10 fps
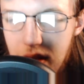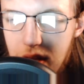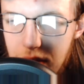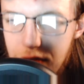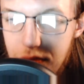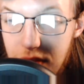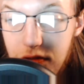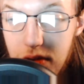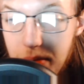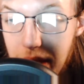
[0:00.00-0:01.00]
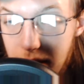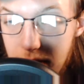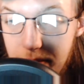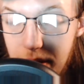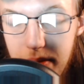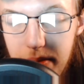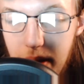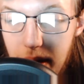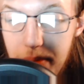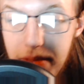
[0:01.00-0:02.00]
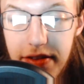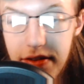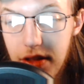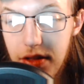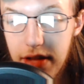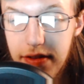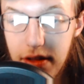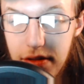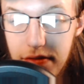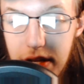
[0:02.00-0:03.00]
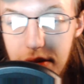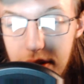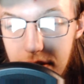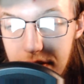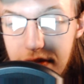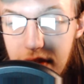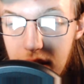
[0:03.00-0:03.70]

discriminate. But that's another video. That's